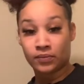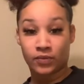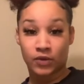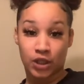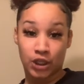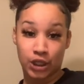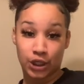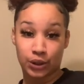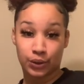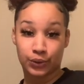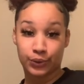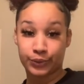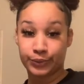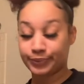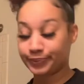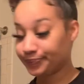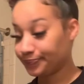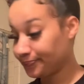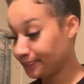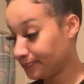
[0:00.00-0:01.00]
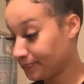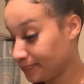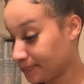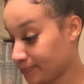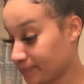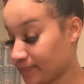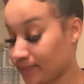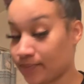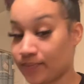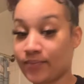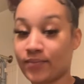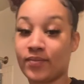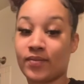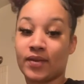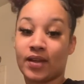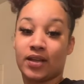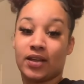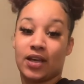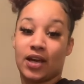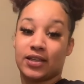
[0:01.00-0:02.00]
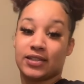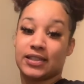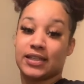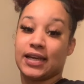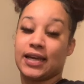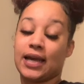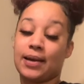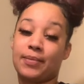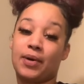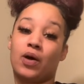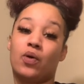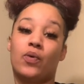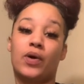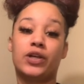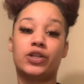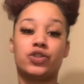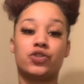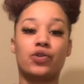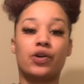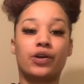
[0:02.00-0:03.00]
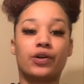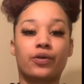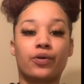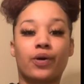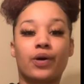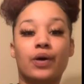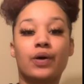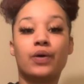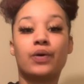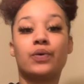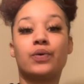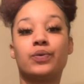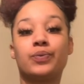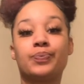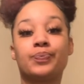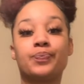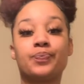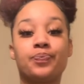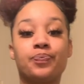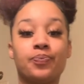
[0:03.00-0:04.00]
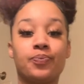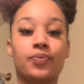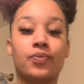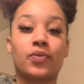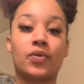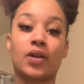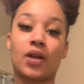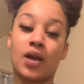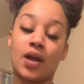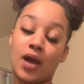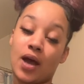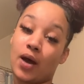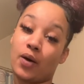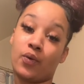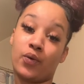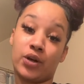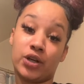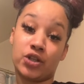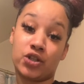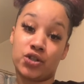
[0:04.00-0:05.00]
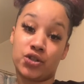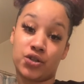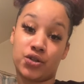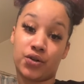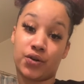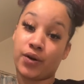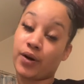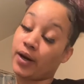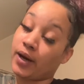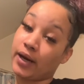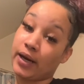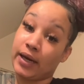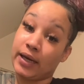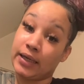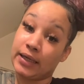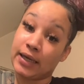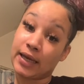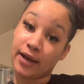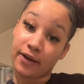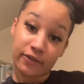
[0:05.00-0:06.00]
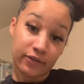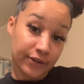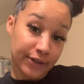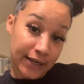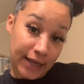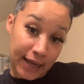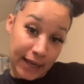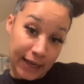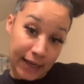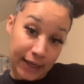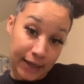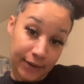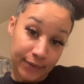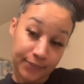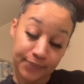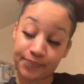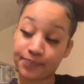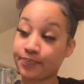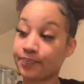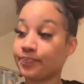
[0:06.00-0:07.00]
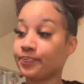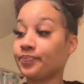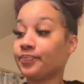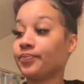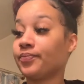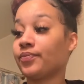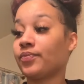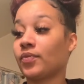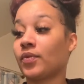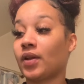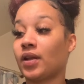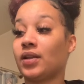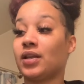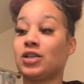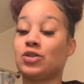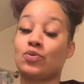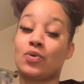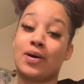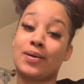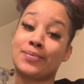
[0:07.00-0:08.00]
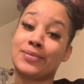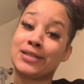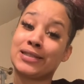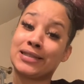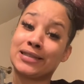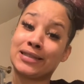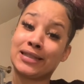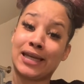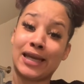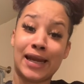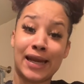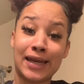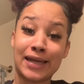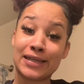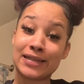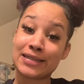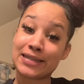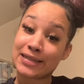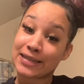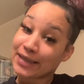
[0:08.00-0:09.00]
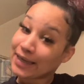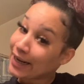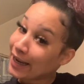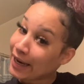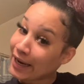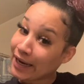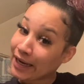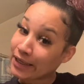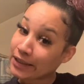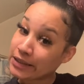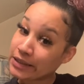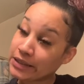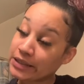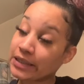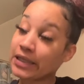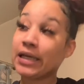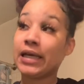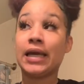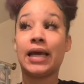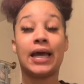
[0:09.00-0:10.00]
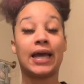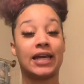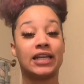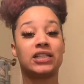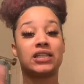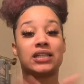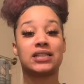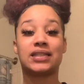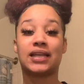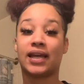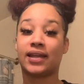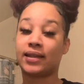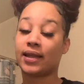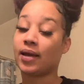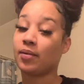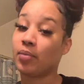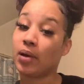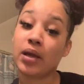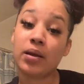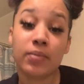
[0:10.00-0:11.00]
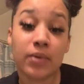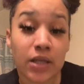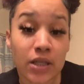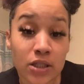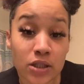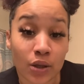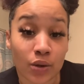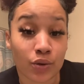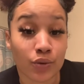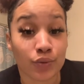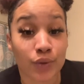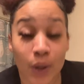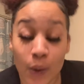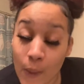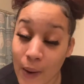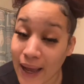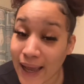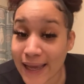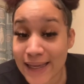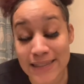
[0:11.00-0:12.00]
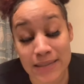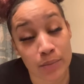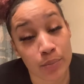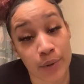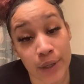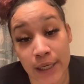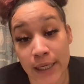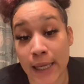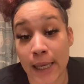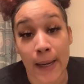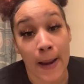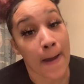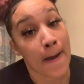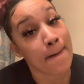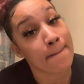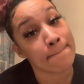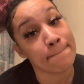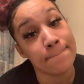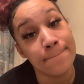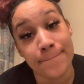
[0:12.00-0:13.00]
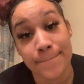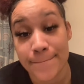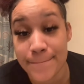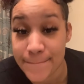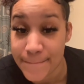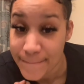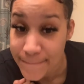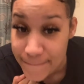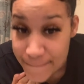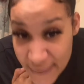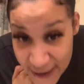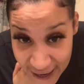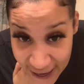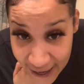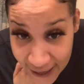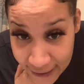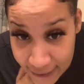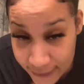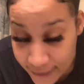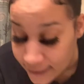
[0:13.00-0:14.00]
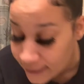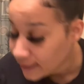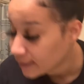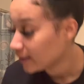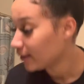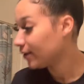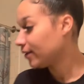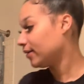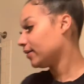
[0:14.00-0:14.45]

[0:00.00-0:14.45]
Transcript: Cute. Y'all see I got my waist train on. I waist train every day. That's why I'm getting snatched. I just had that baby, so you know I had to bring it back.